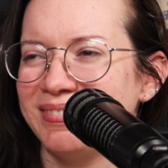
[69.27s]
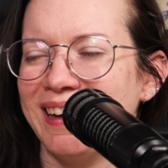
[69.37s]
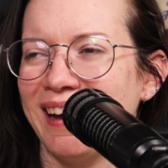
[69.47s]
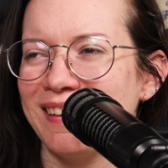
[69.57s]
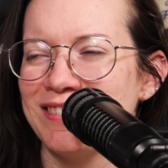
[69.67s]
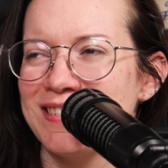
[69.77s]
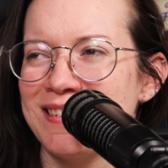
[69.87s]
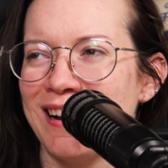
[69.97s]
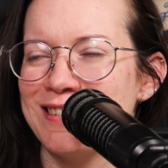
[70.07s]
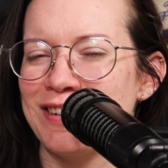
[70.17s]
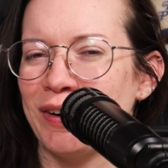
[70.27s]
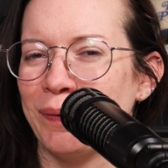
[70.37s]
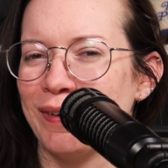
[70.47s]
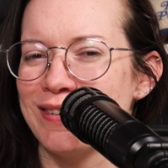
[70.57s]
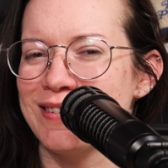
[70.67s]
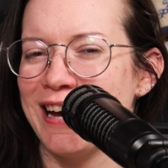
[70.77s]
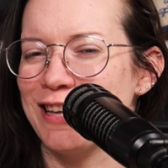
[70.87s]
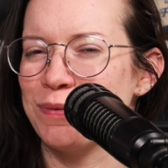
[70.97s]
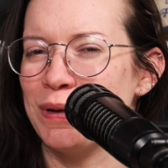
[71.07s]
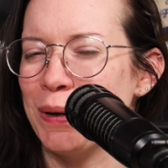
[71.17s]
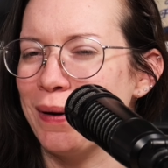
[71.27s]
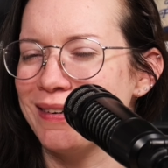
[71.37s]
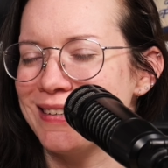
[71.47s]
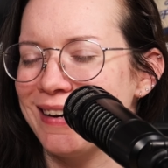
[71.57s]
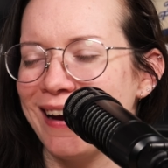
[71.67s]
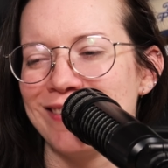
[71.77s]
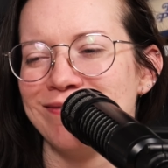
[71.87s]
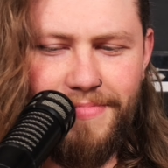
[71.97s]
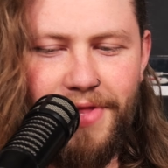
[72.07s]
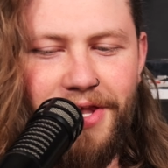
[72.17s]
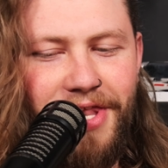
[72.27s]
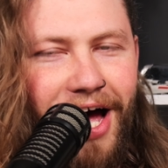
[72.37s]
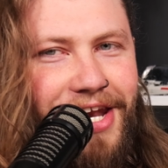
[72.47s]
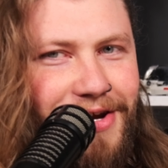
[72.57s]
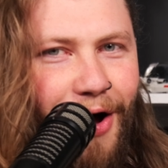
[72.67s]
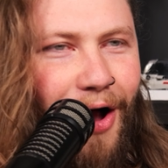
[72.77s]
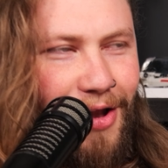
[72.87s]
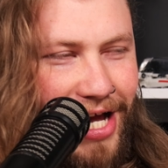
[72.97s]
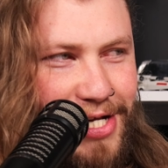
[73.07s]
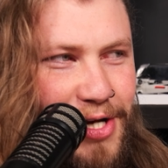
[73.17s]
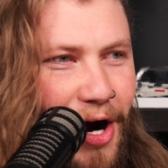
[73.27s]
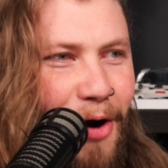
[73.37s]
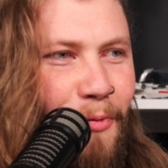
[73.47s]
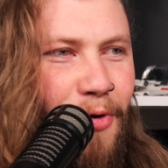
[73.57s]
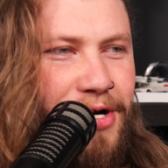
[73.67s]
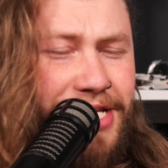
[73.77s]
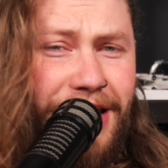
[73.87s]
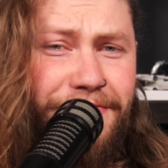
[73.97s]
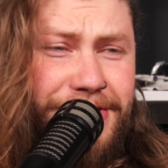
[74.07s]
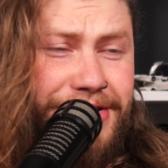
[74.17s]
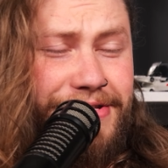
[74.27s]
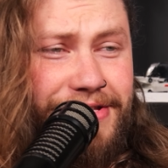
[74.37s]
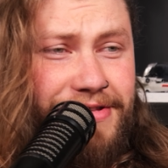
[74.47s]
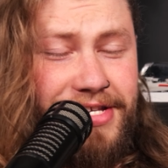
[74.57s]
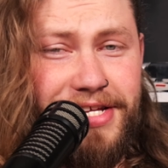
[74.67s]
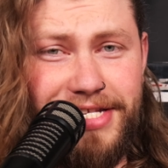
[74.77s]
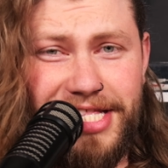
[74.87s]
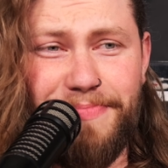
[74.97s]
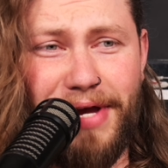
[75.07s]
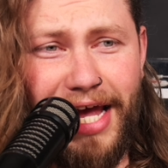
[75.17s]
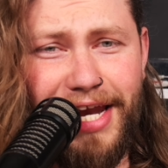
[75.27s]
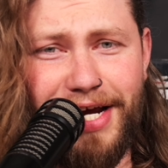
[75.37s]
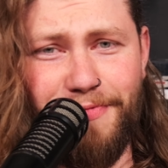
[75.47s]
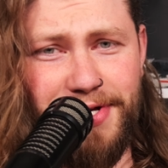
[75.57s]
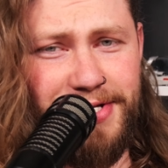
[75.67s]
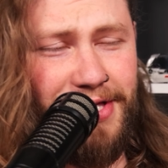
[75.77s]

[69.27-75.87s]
Yeah, that's just not Star Wars as we know it today. Not at all. Like Star Wars, even since the beginning, was